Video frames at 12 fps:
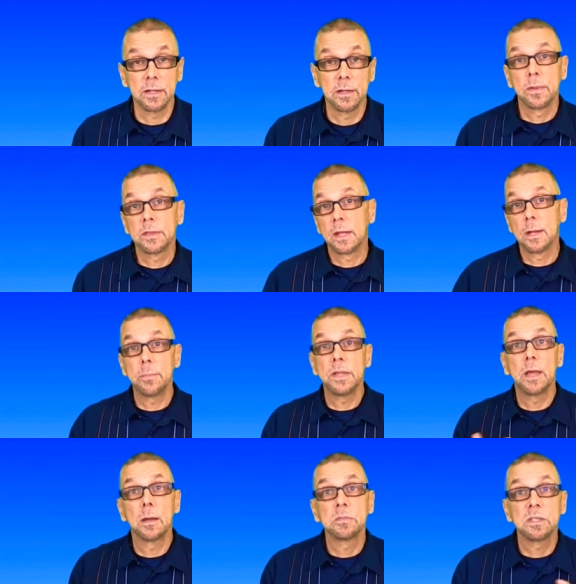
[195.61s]
But then it
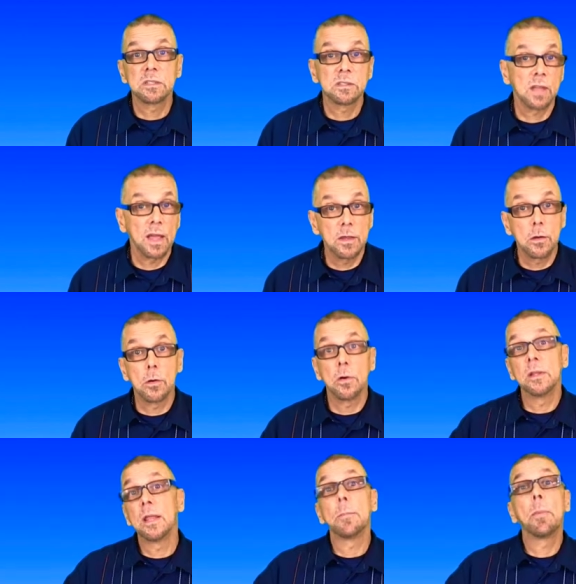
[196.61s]
becomes a cycle
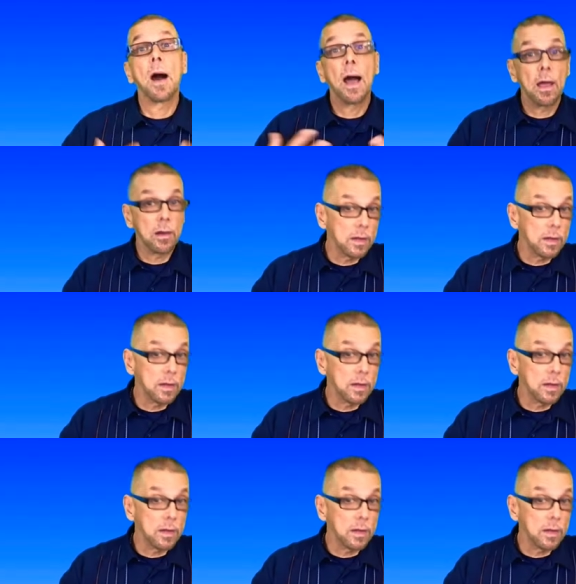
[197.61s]
and they pile